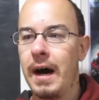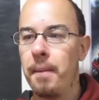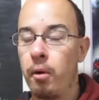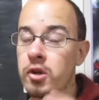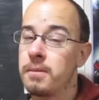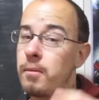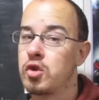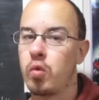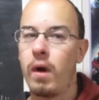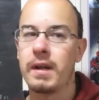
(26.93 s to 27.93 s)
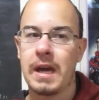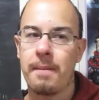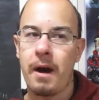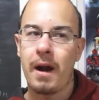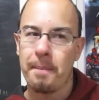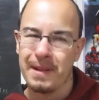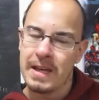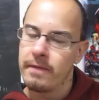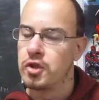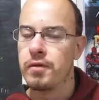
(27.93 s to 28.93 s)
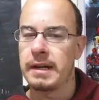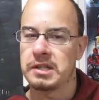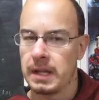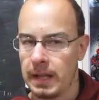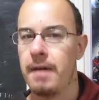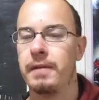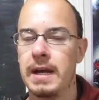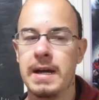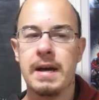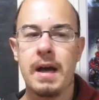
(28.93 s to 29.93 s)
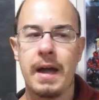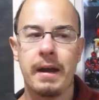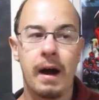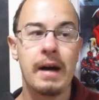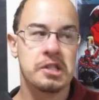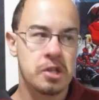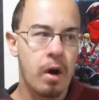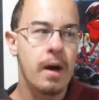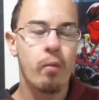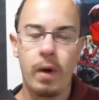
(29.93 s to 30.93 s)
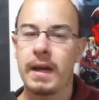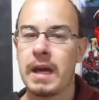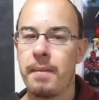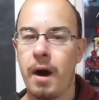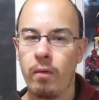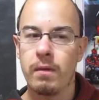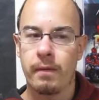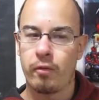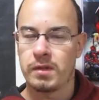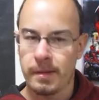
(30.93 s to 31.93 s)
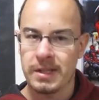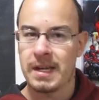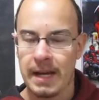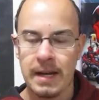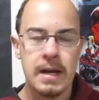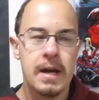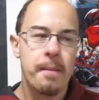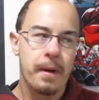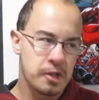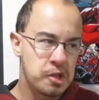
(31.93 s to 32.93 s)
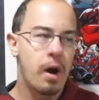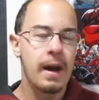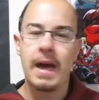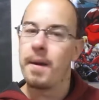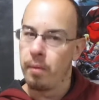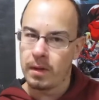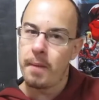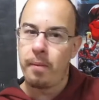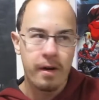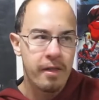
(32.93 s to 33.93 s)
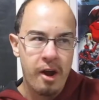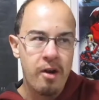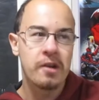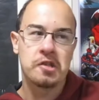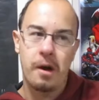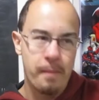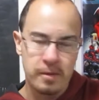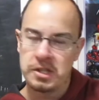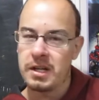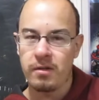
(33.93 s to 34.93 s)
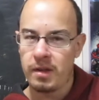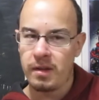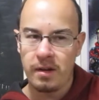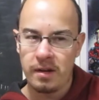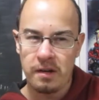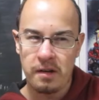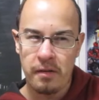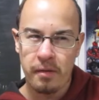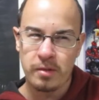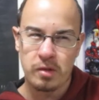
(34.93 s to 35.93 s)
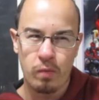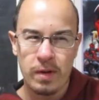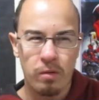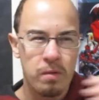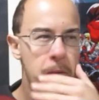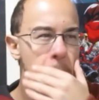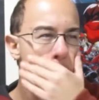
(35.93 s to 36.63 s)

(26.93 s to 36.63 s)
Puss in Boots 1 came out, I believe, in 2011, and I saw it when it came out. Of course, I was a kid, but I saw it. I had a birthday party there. I remember seeing it in the, I think it was the Regal,